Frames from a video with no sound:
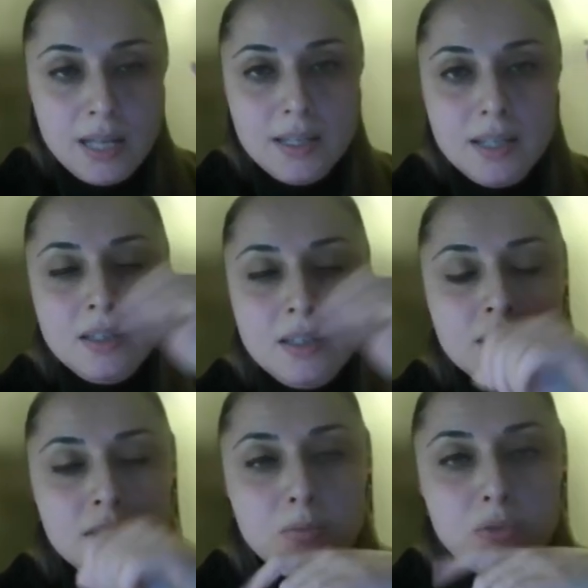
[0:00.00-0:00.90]
and
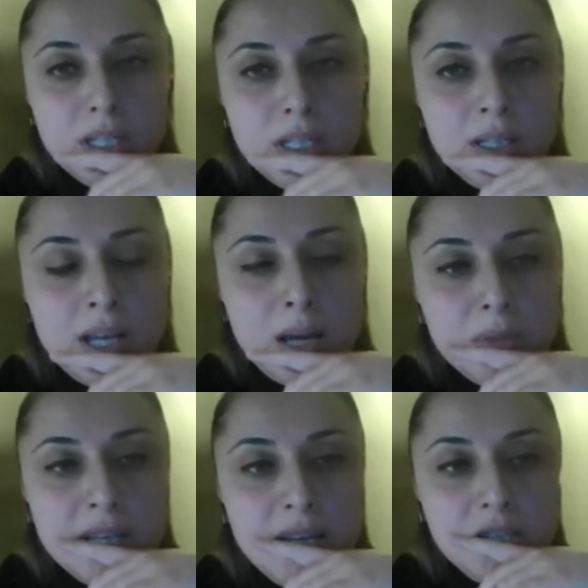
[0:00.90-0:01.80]
then some real
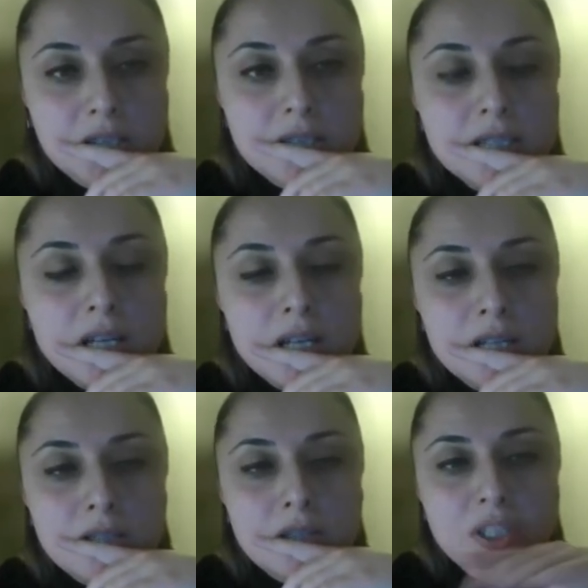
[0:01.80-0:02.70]
applications.
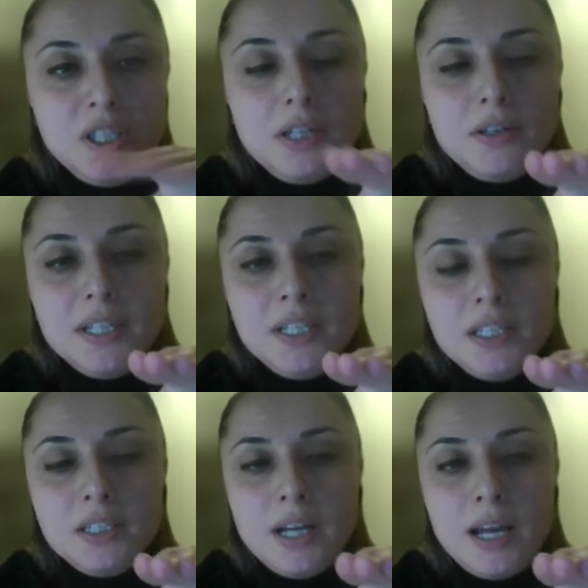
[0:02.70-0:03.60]
So we generate
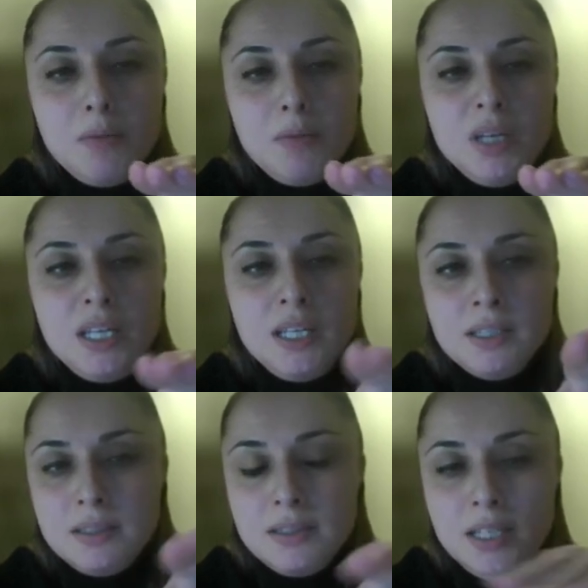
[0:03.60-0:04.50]
here A, B,
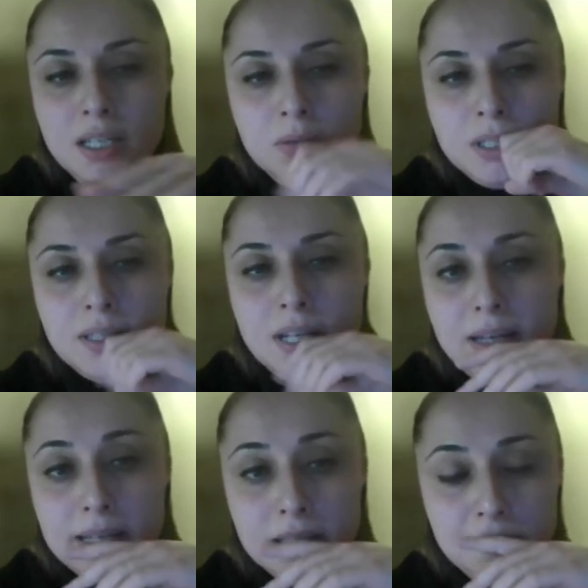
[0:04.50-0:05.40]
and C with
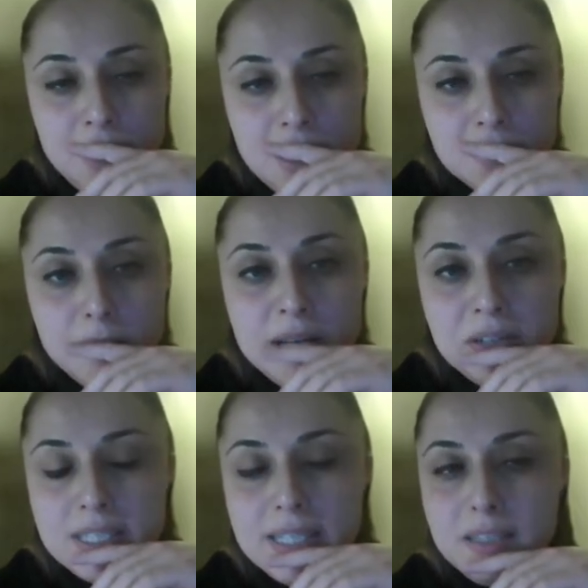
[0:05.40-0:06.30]
non-negative factor
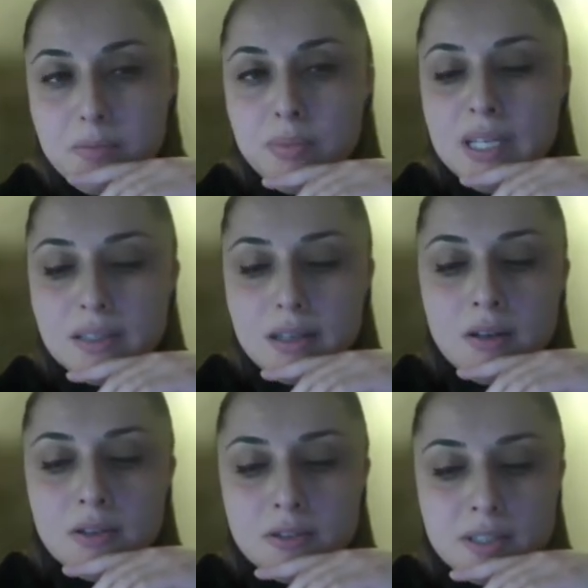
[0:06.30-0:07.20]
matrices. B's
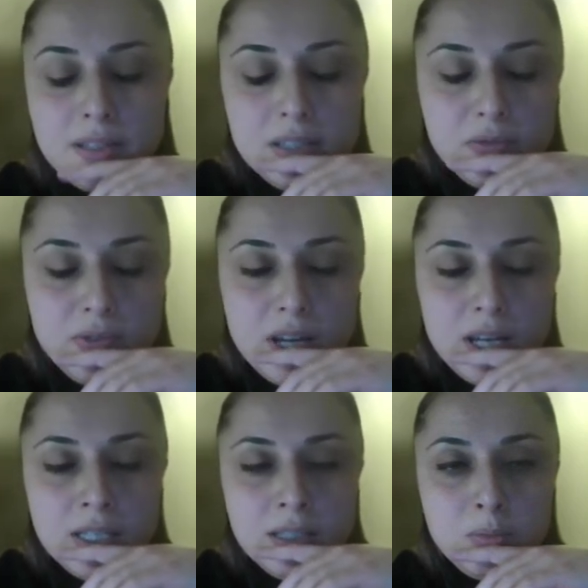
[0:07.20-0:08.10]
also
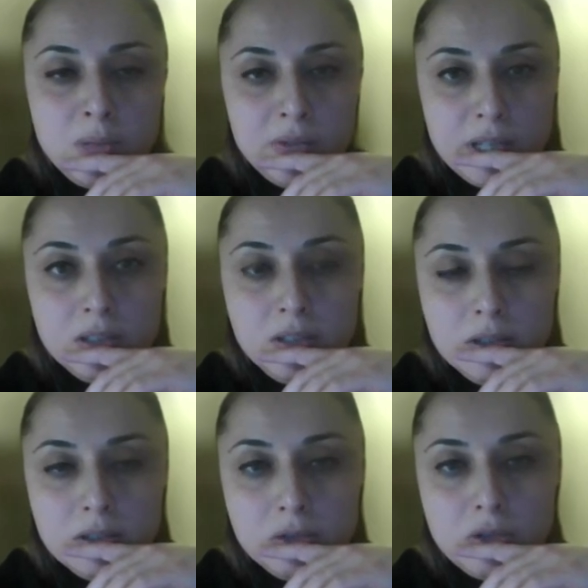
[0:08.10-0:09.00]
satisfy the PARAFAC2
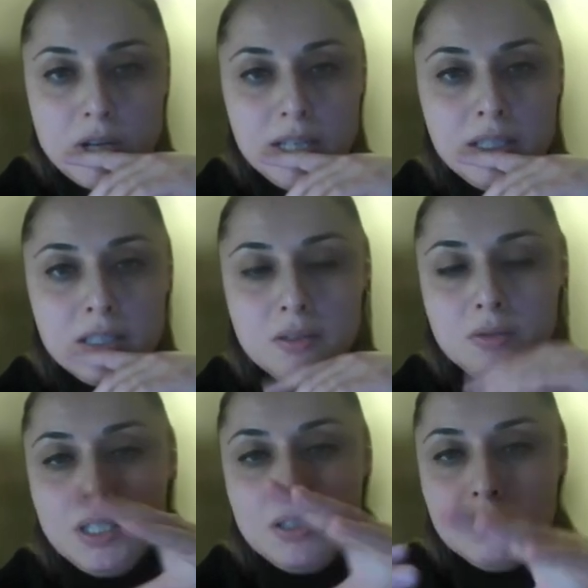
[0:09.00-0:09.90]
constraint.
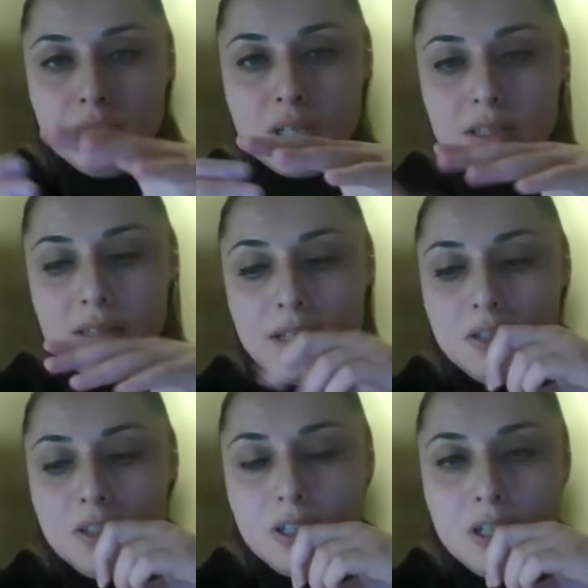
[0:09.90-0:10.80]
We construct a
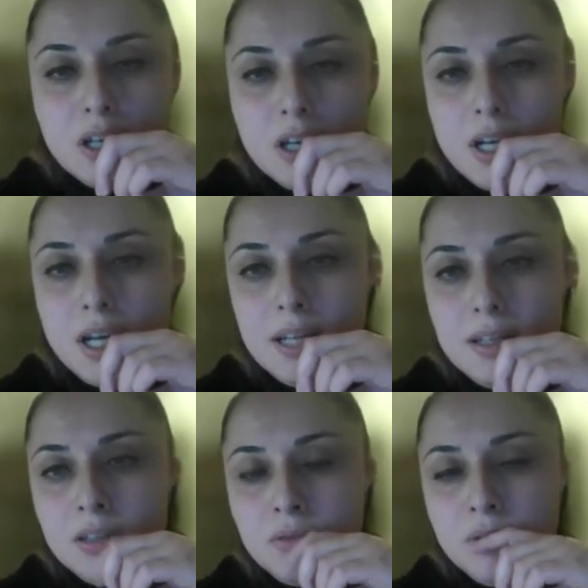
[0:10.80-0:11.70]
tensor, and
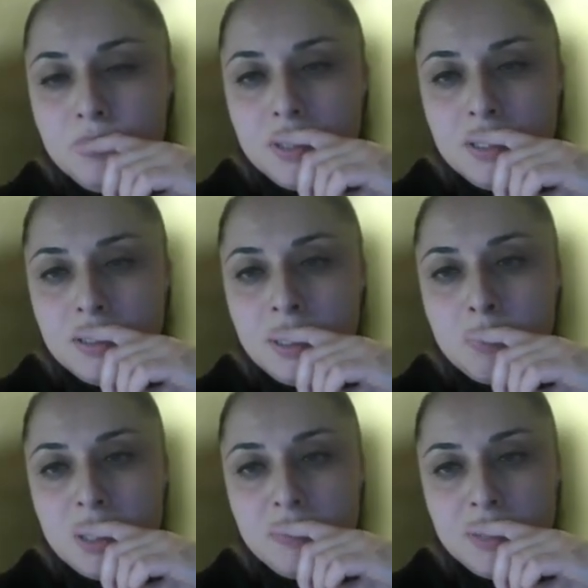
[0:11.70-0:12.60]
then we fit a
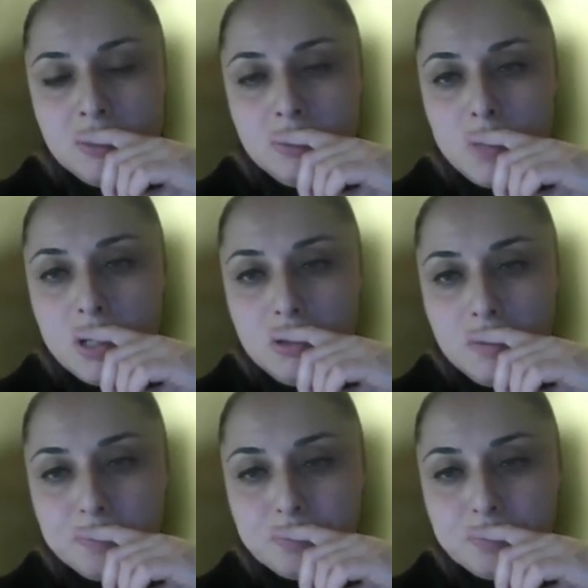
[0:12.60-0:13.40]
PARAFAC2 model.